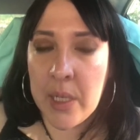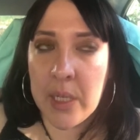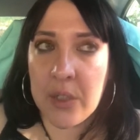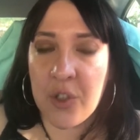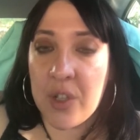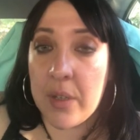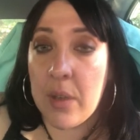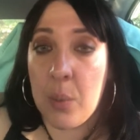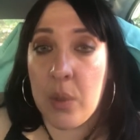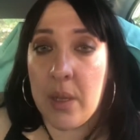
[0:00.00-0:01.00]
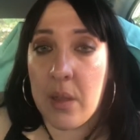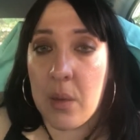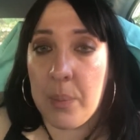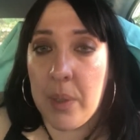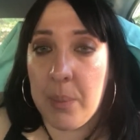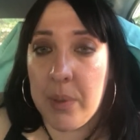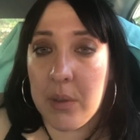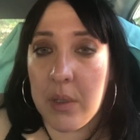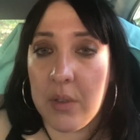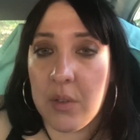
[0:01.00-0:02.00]
and share them with other
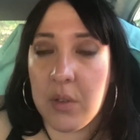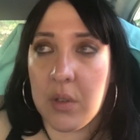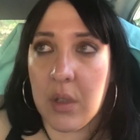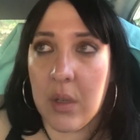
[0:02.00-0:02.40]
people. It's